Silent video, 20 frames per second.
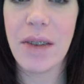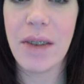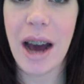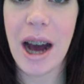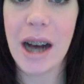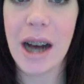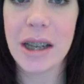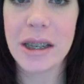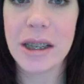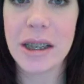
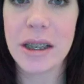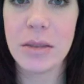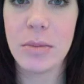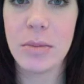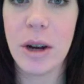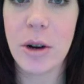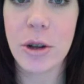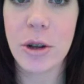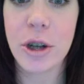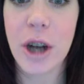asked
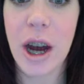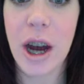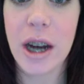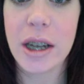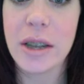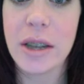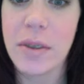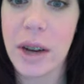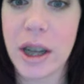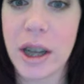my
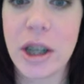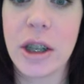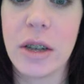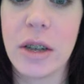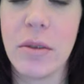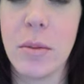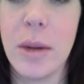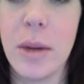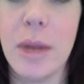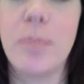orthodontist if I could just
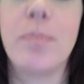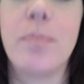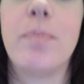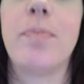leave them in.